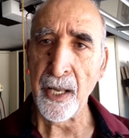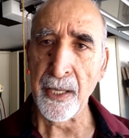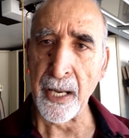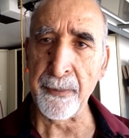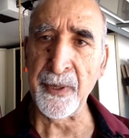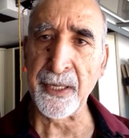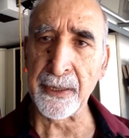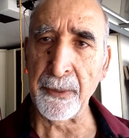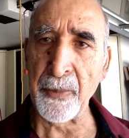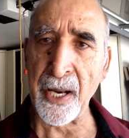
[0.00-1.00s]
Let me
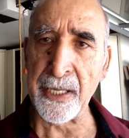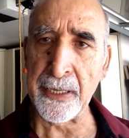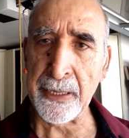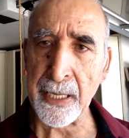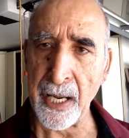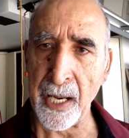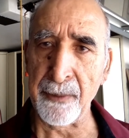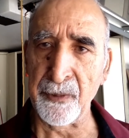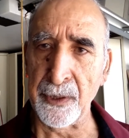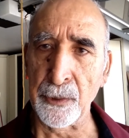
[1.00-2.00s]
get the battery
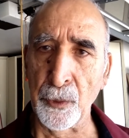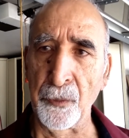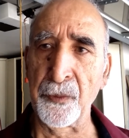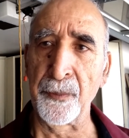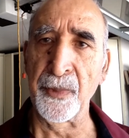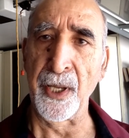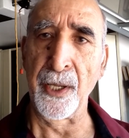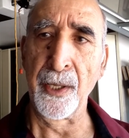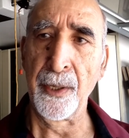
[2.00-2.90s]
and we go from there.